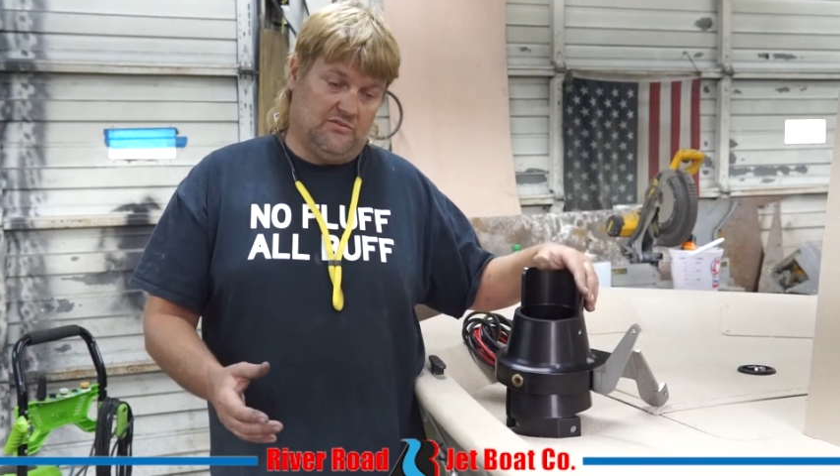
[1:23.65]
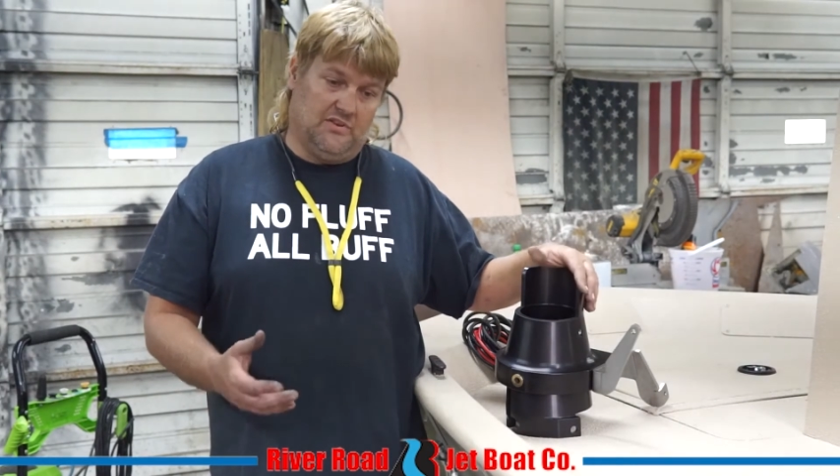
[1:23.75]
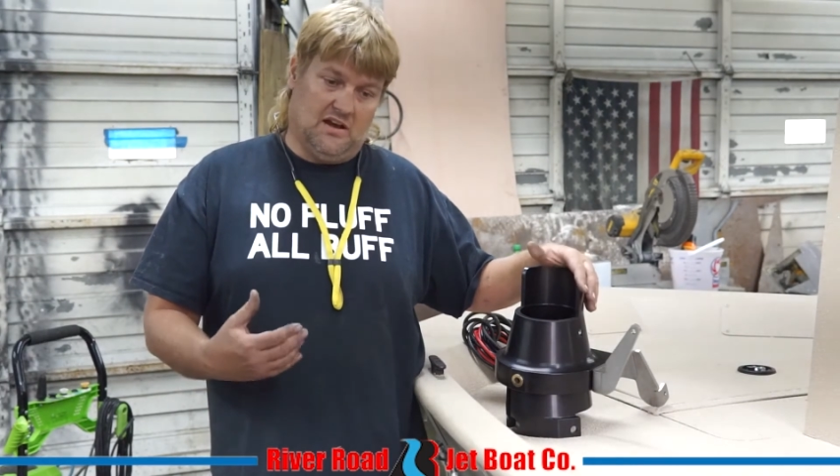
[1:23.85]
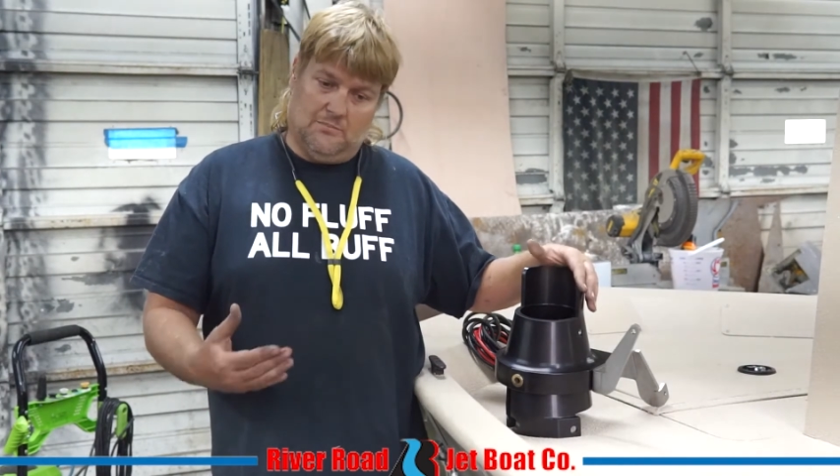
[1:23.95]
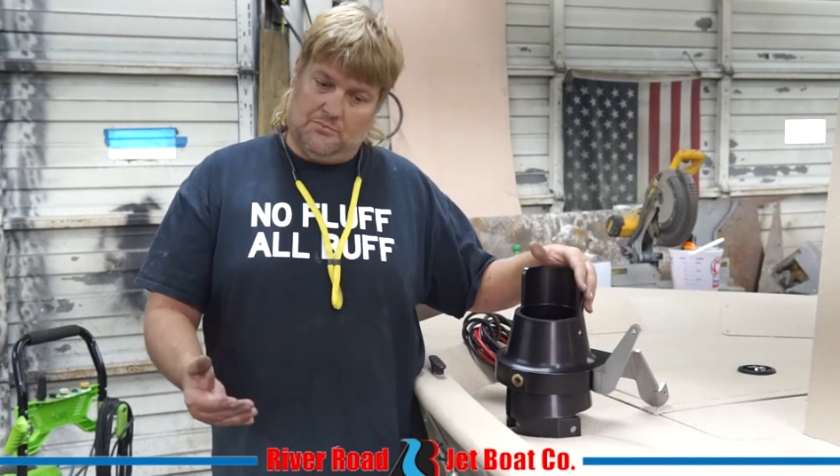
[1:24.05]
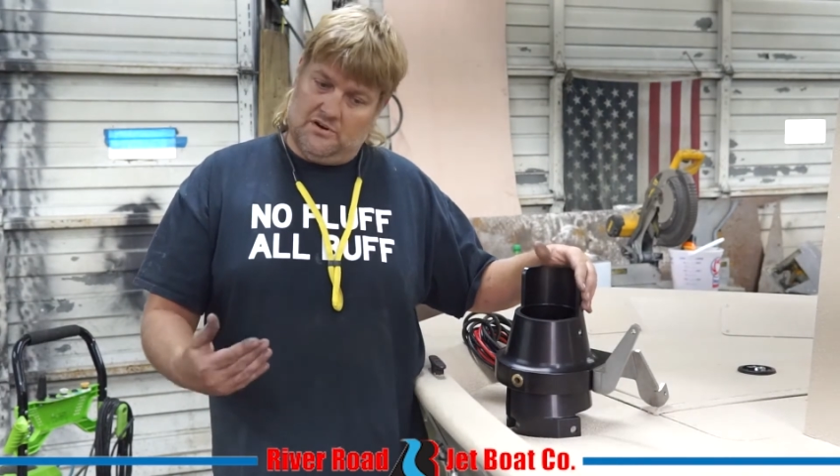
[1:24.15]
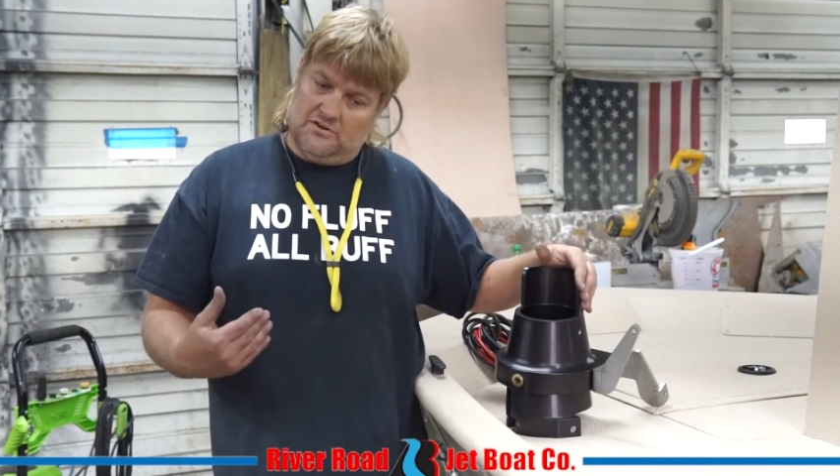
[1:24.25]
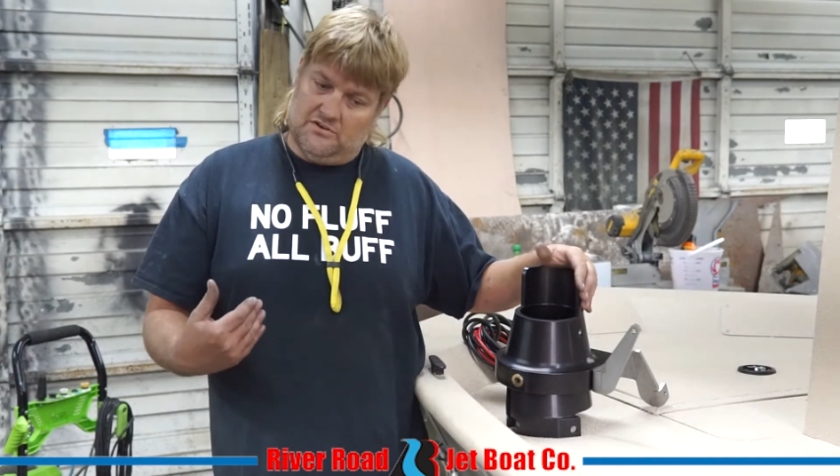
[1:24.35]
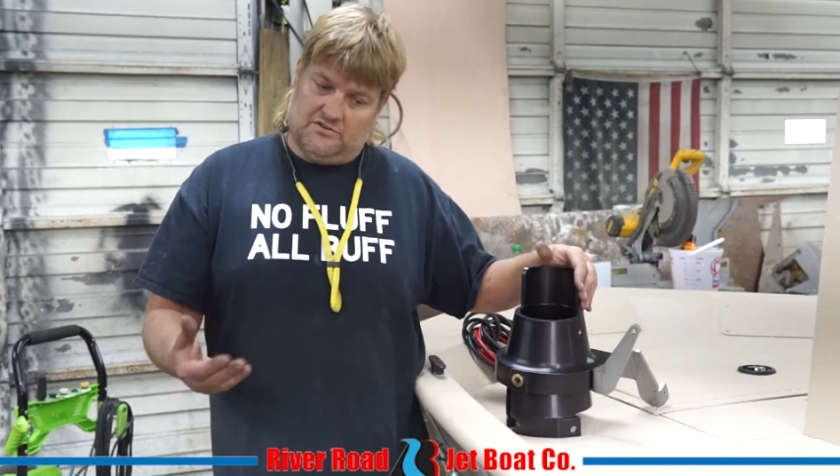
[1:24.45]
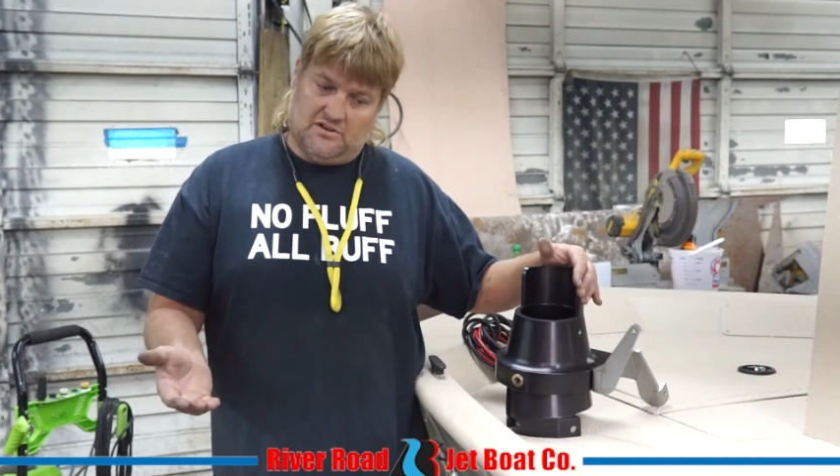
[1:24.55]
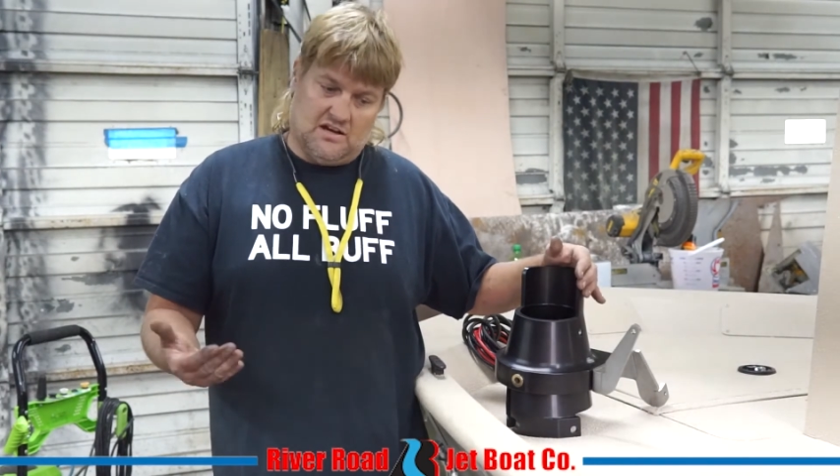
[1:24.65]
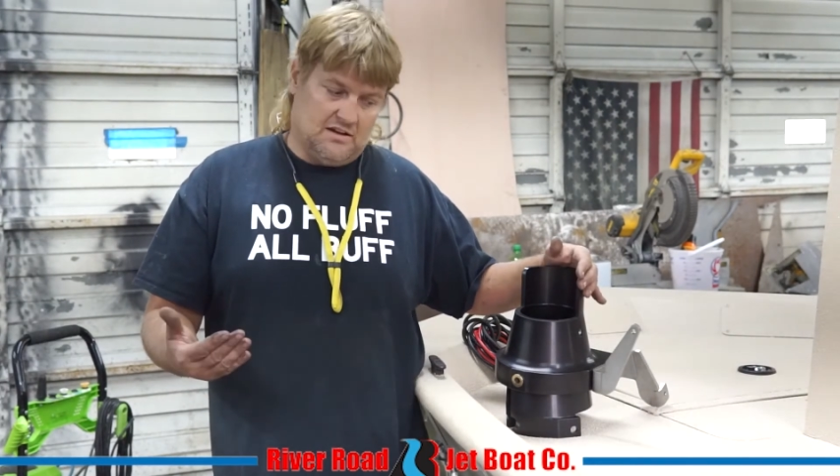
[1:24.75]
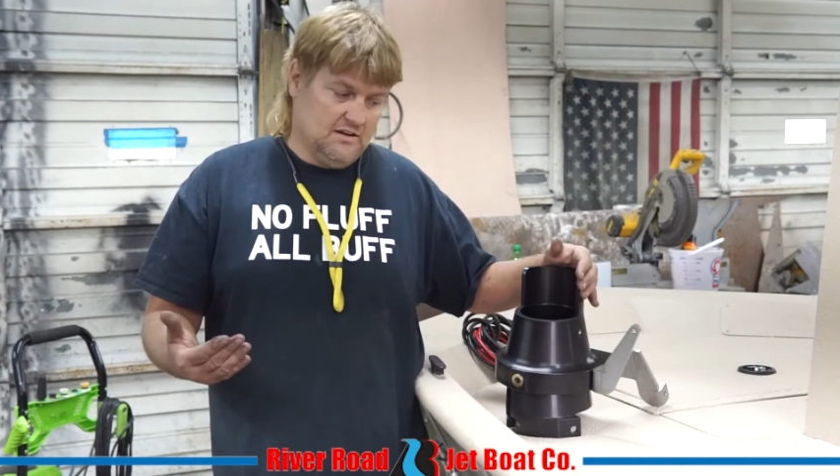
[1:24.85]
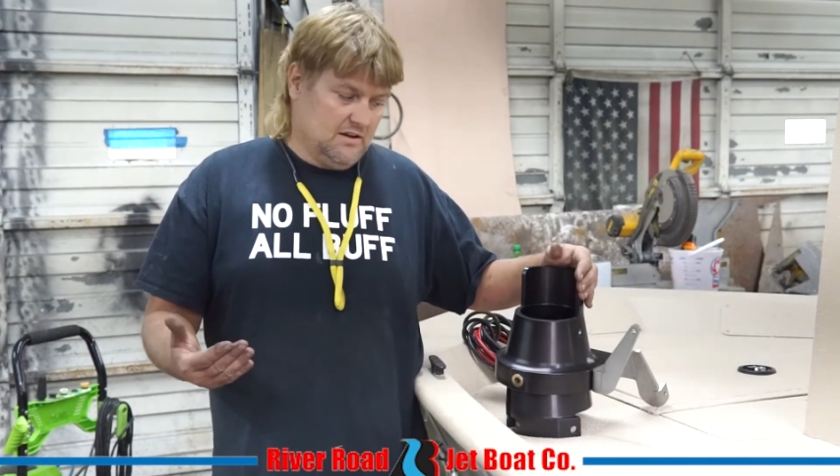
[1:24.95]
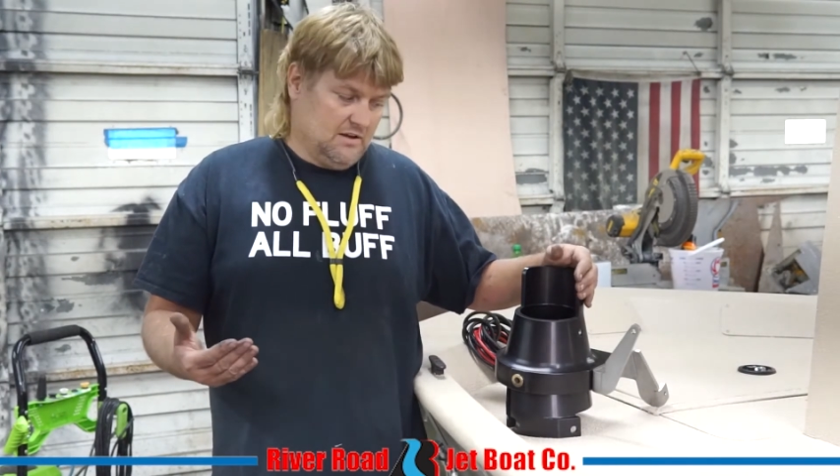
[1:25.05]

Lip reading: if the operator is not